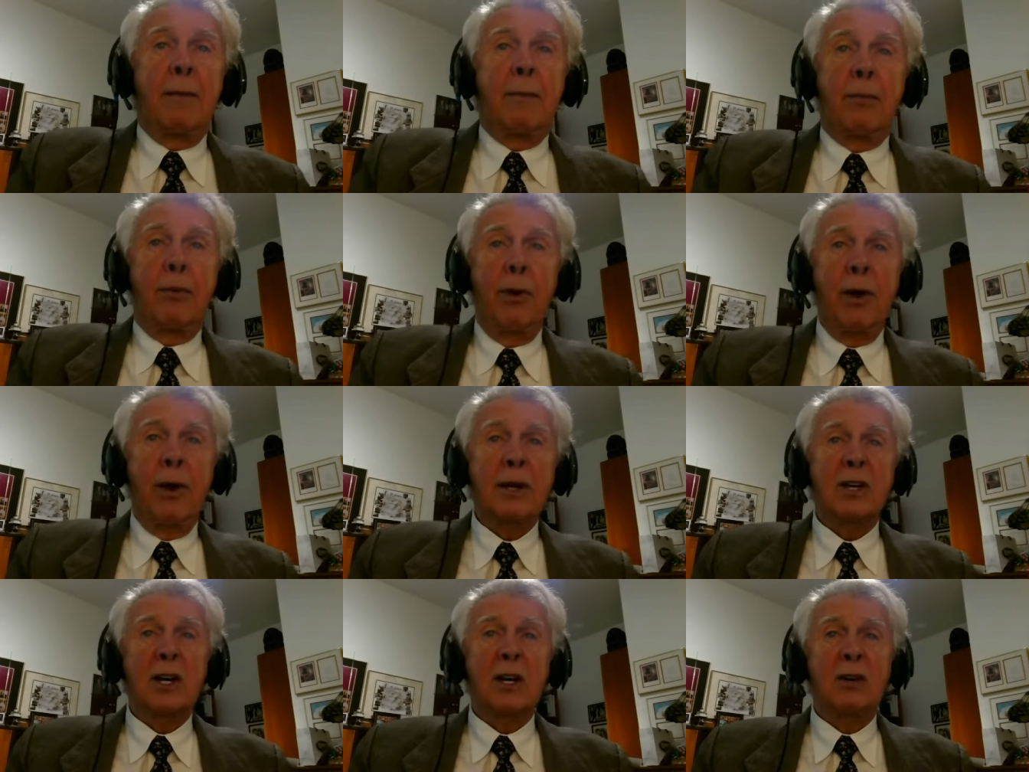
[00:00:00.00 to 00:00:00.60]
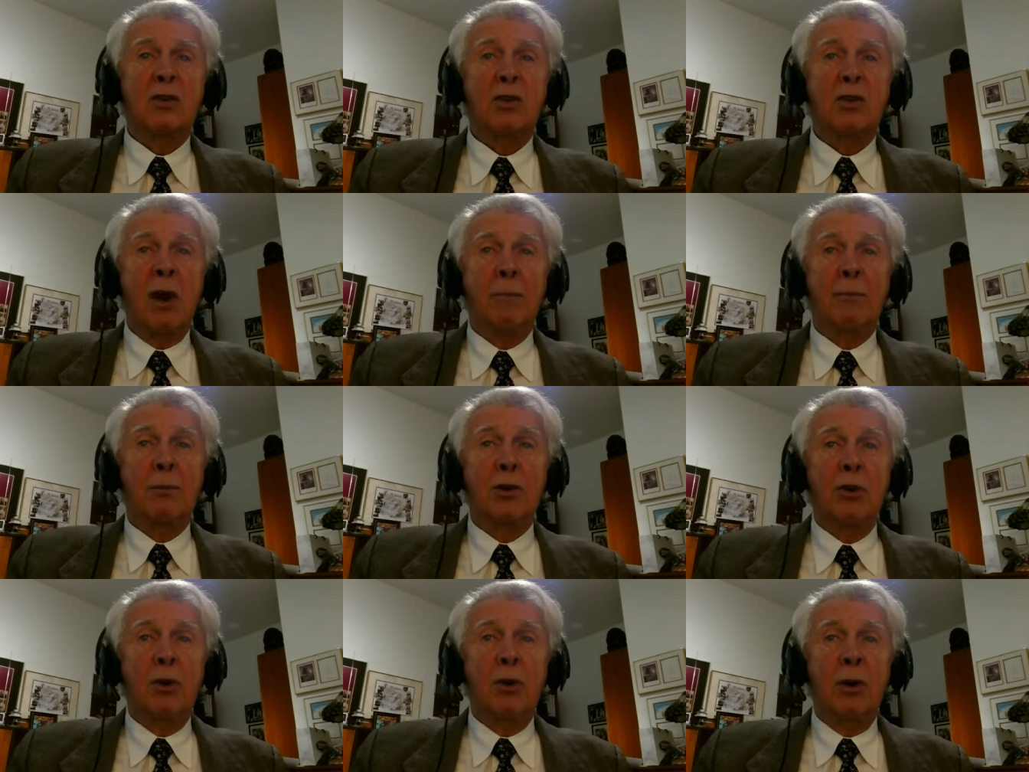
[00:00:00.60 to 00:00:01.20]
President Trump
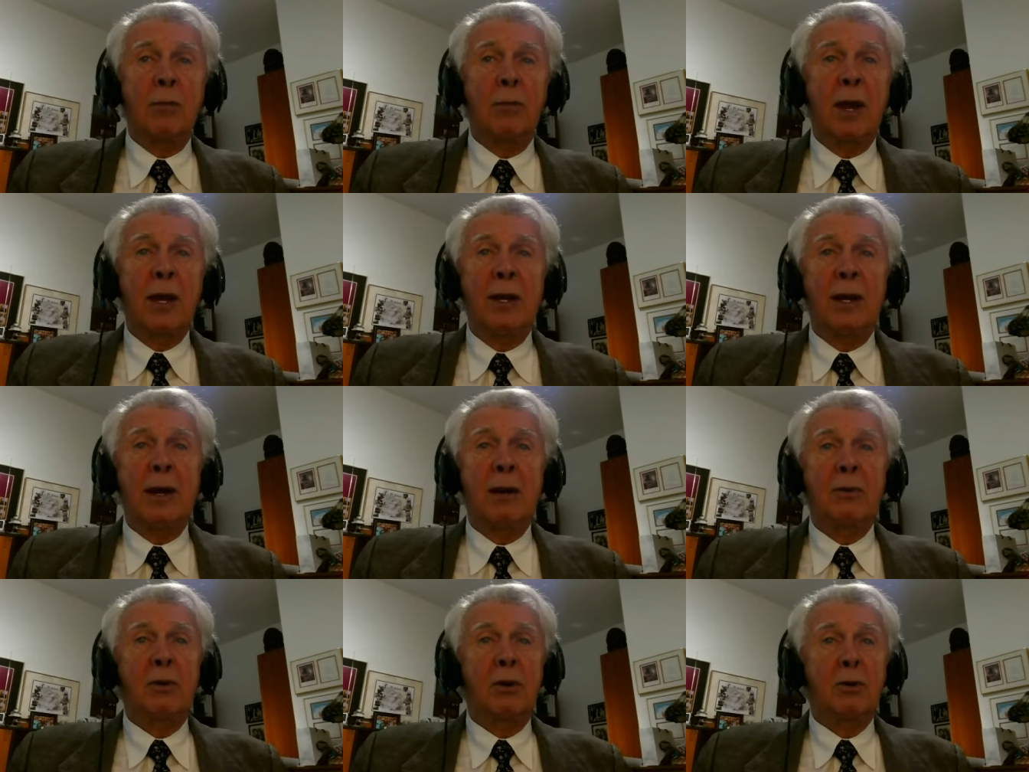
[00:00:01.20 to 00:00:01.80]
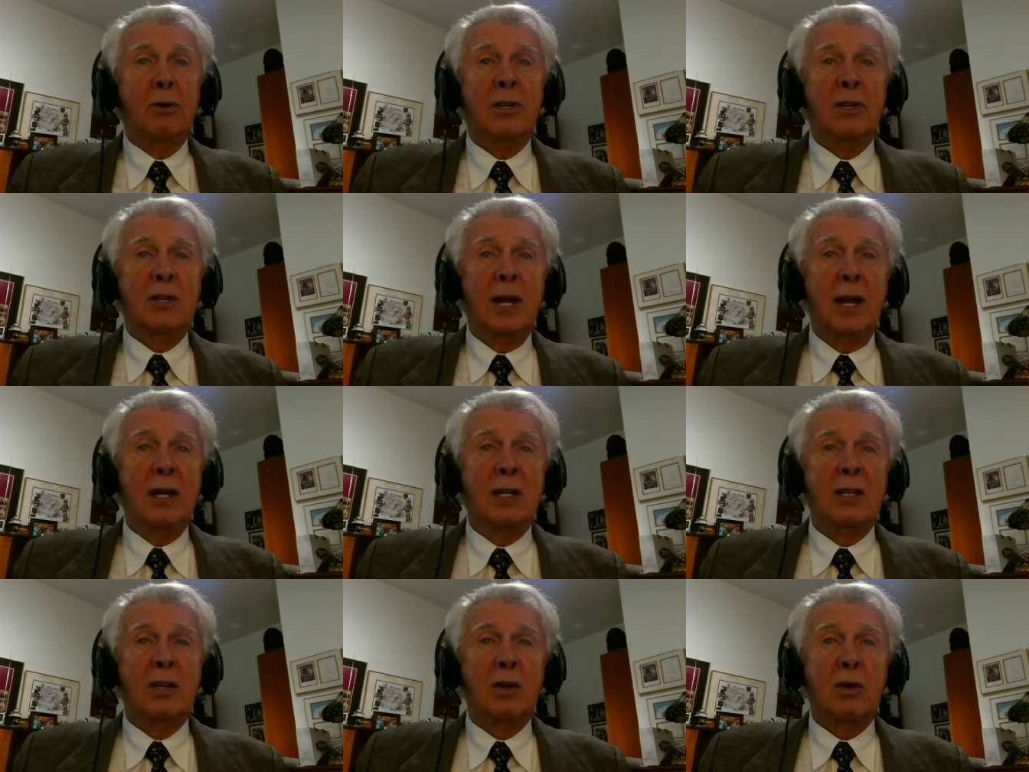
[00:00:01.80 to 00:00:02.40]
turned many of those
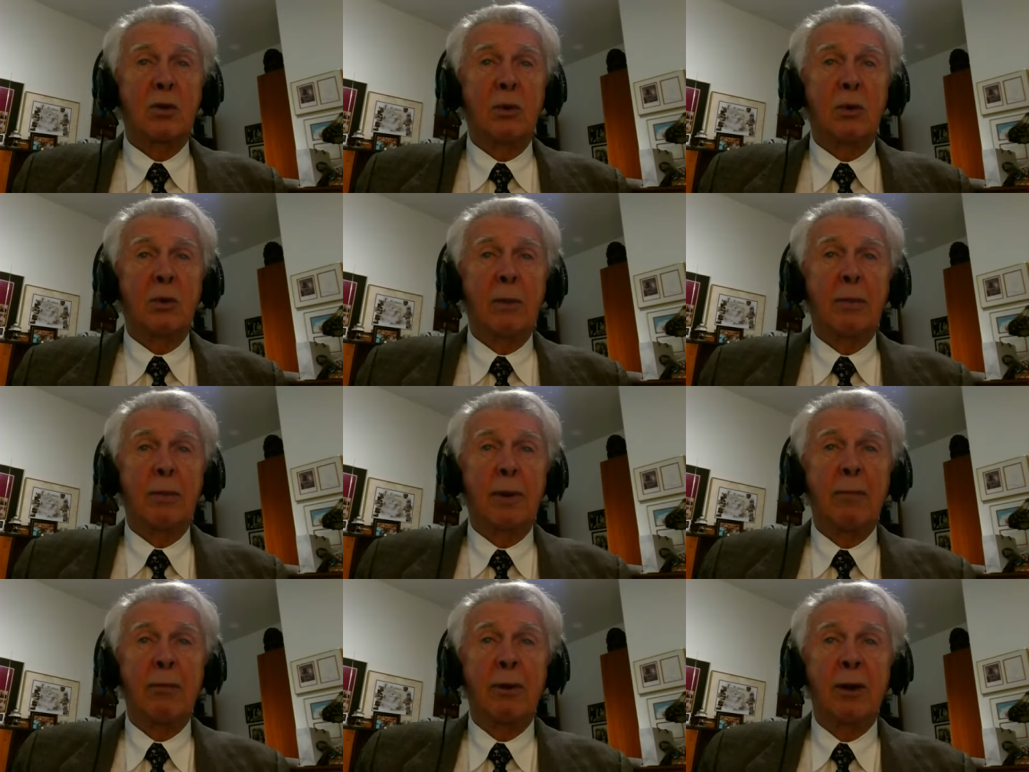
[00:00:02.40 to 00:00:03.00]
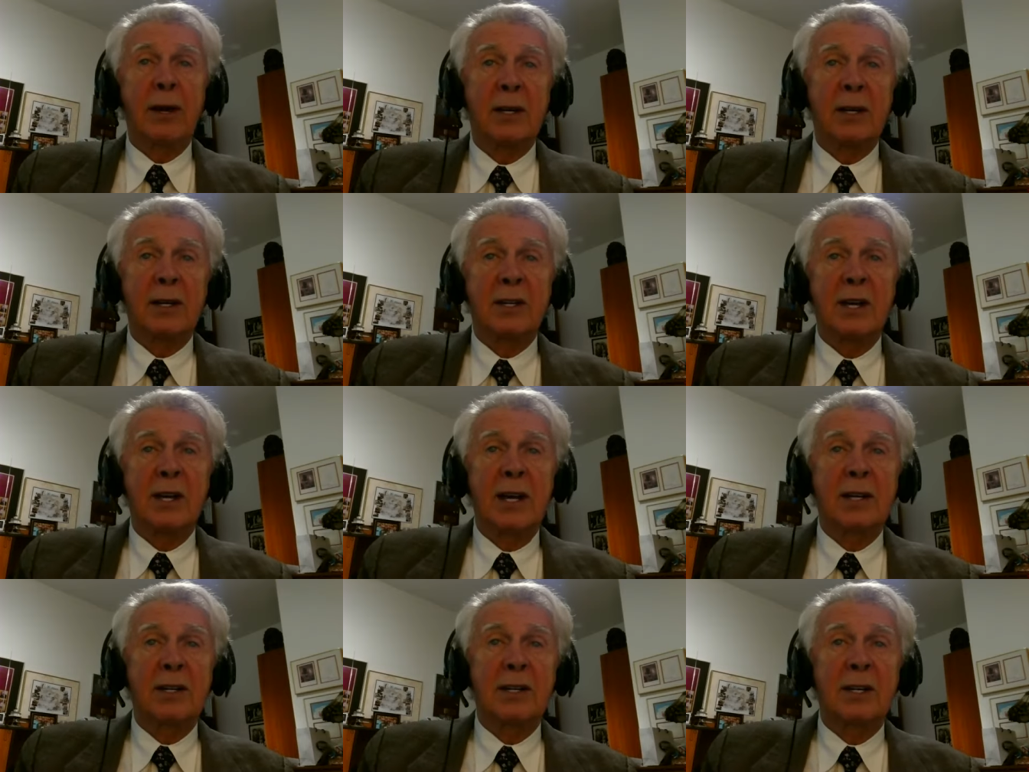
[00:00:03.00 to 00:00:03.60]
states to Republican
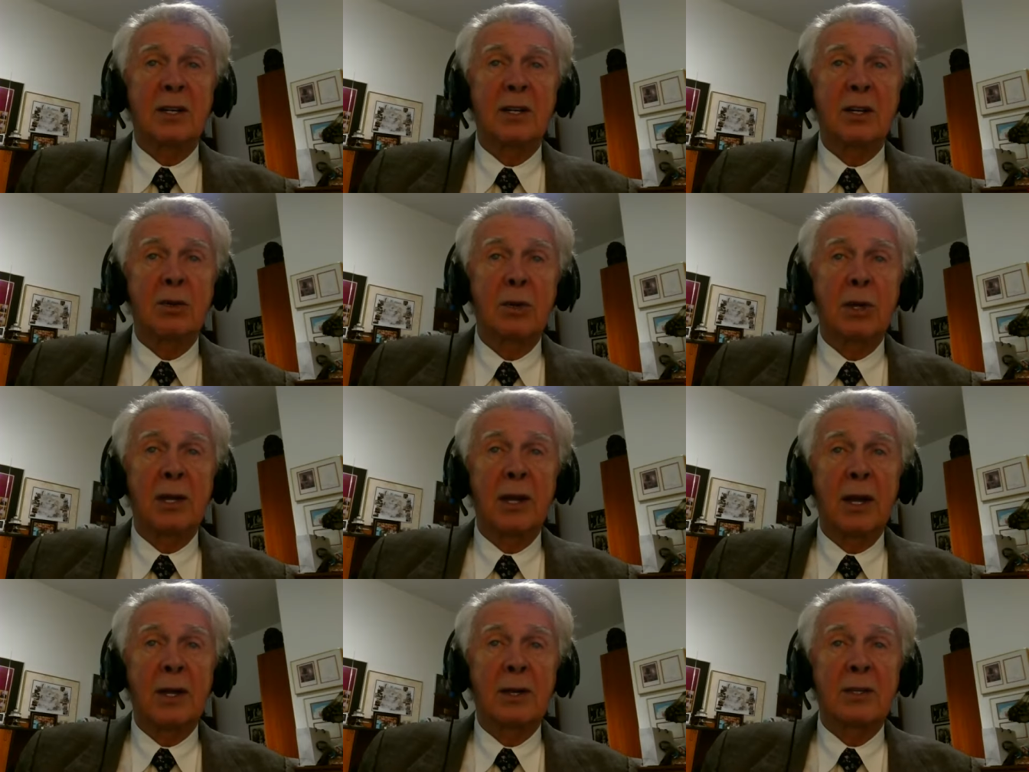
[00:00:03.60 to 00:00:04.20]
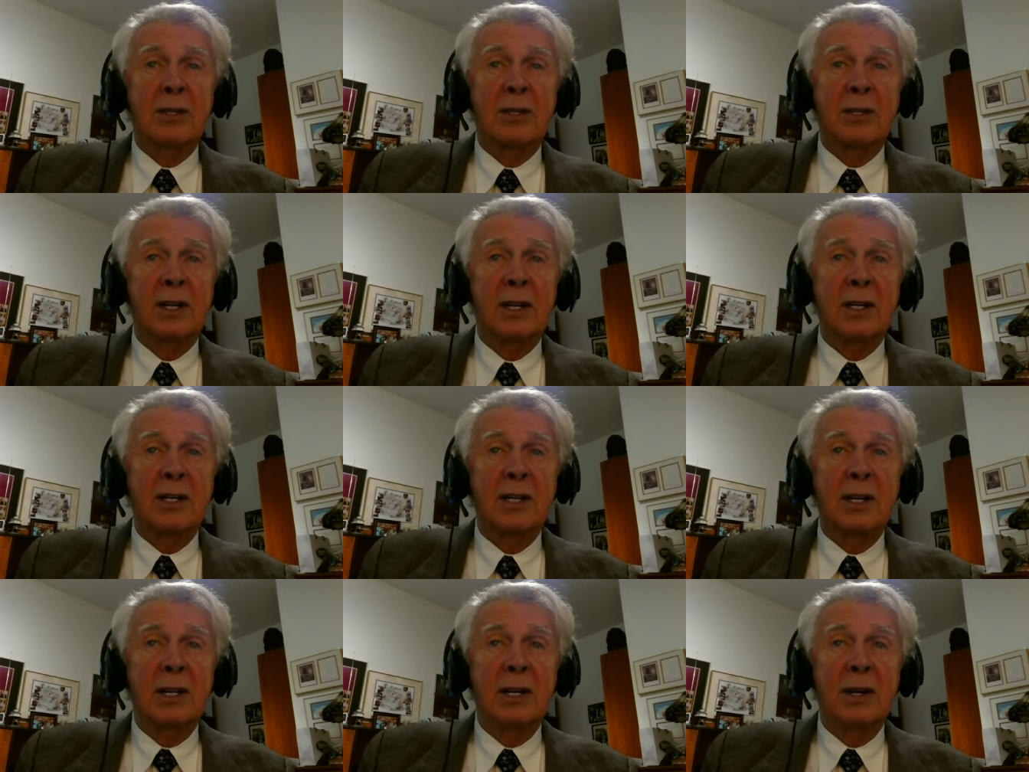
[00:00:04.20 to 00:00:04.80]
states in
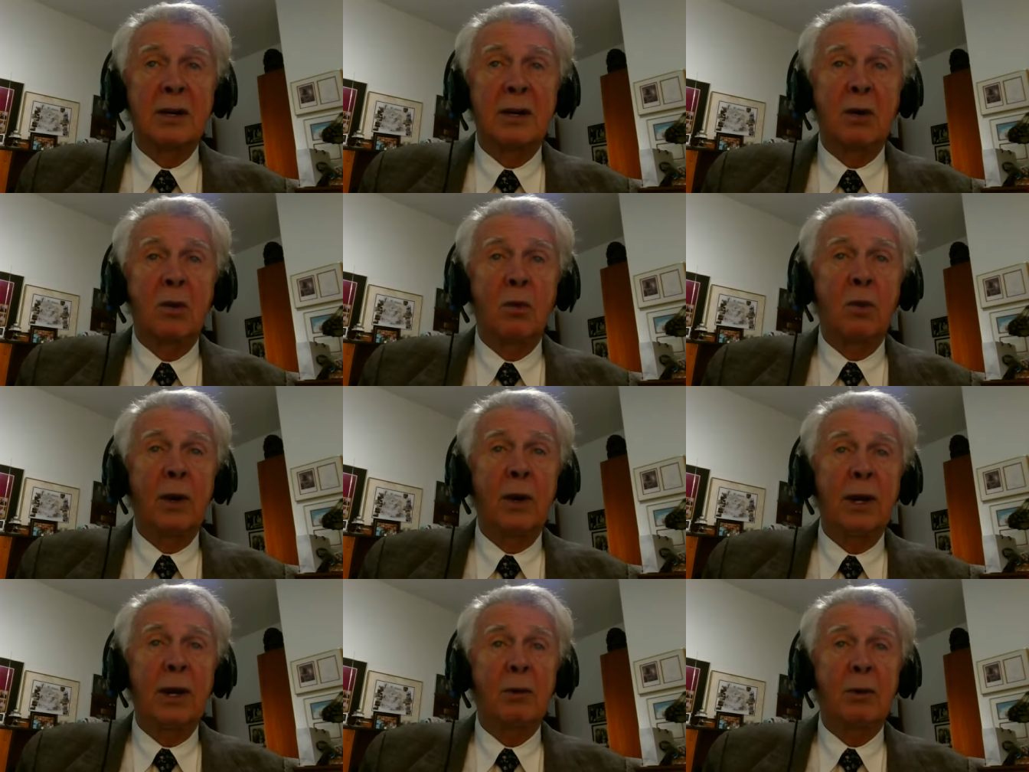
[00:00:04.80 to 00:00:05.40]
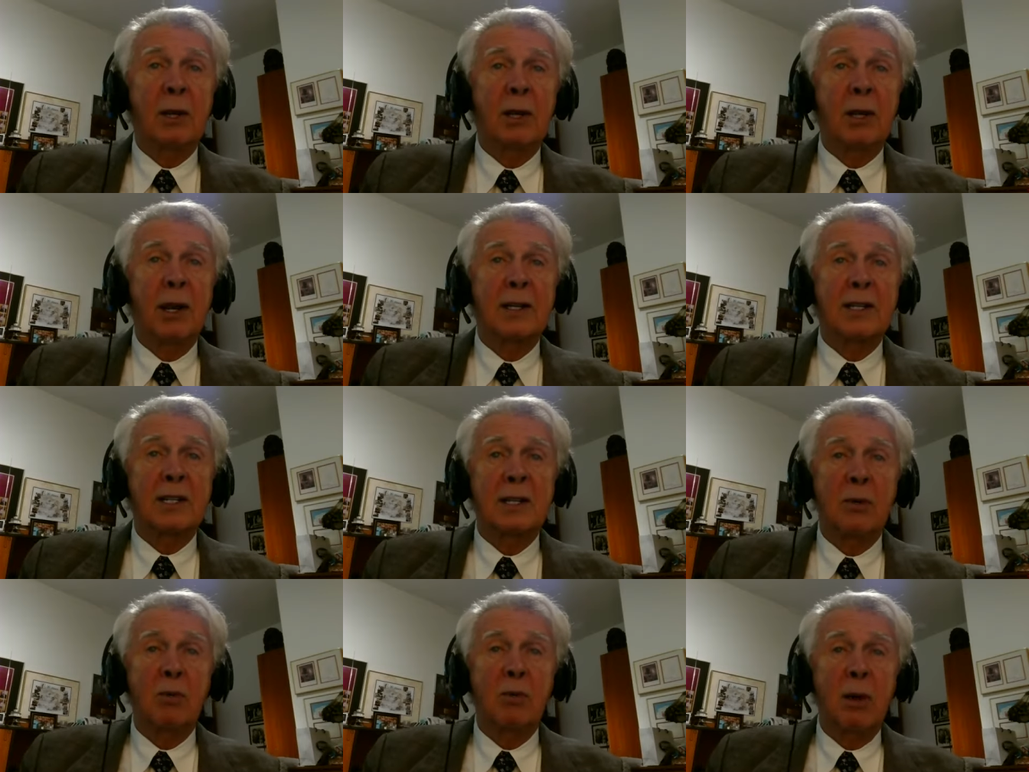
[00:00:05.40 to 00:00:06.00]
2016, winning with
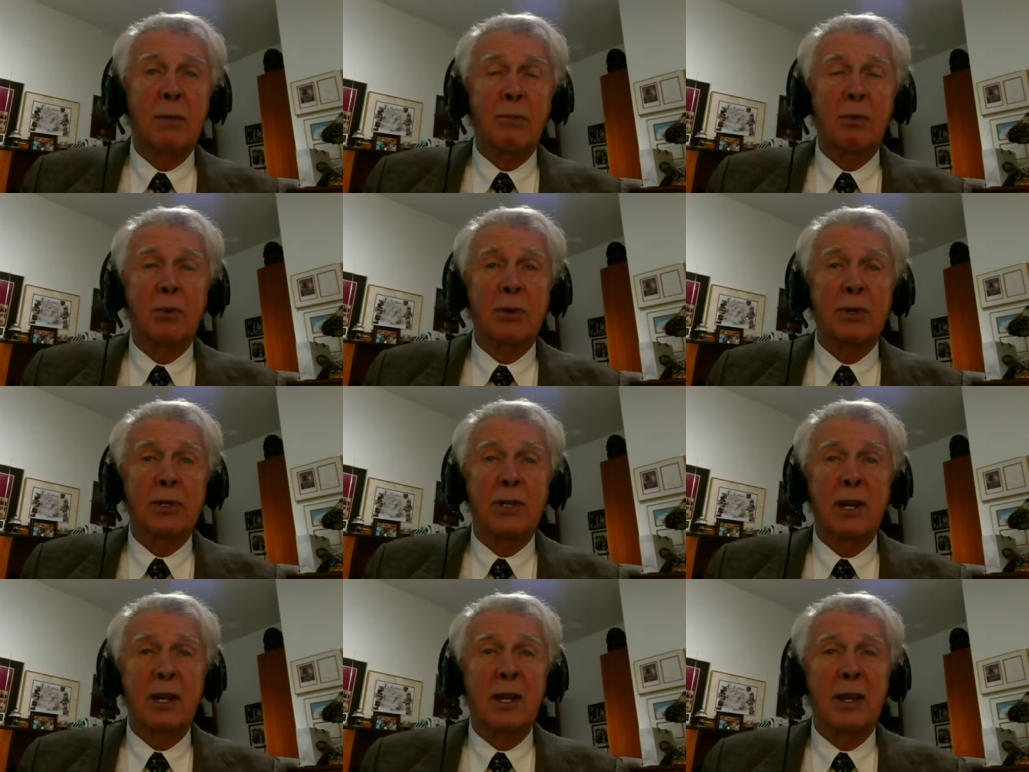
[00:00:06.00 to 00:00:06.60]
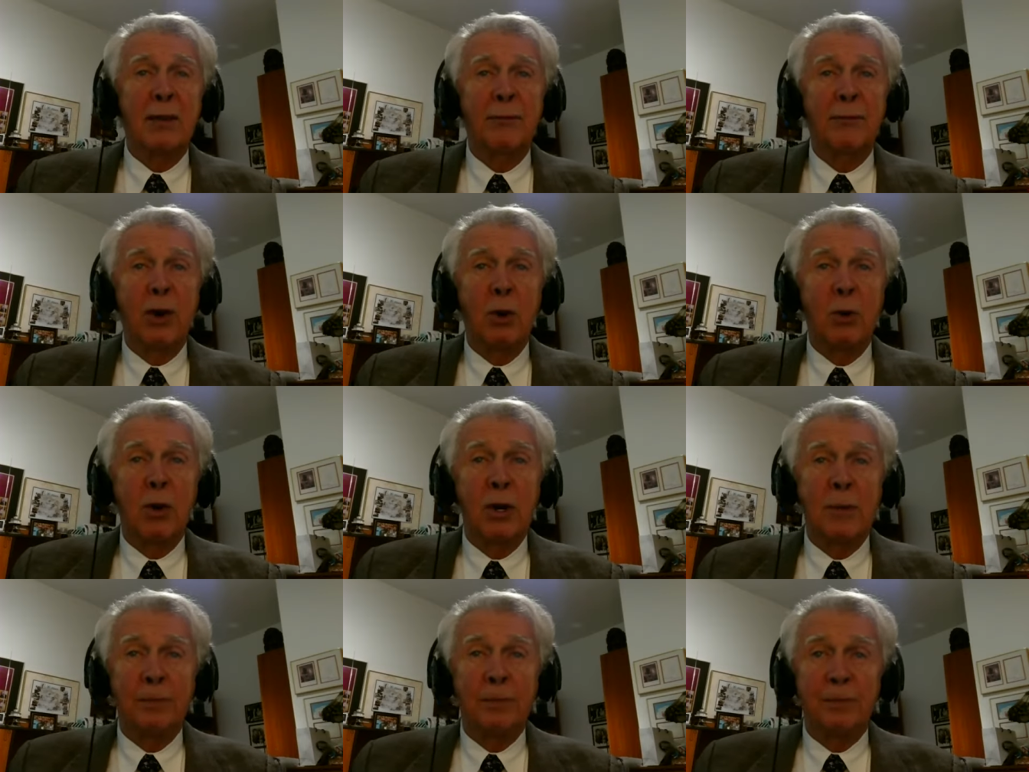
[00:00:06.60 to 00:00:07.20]
less than 1% of the
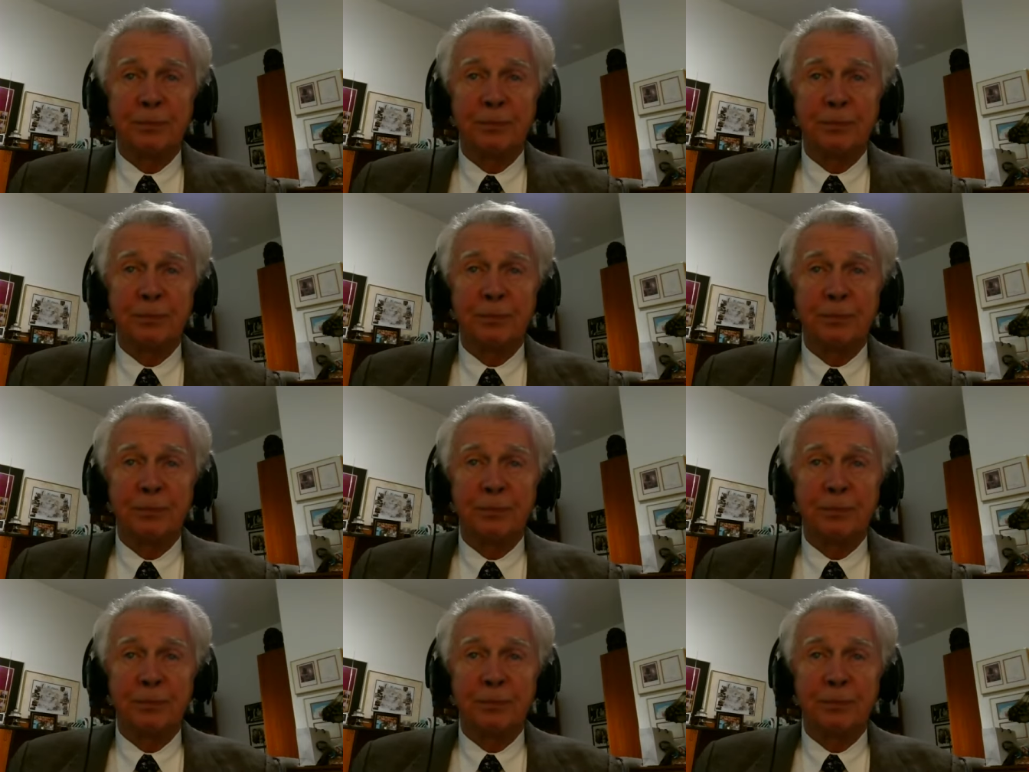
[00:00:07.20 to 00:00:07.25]
vote.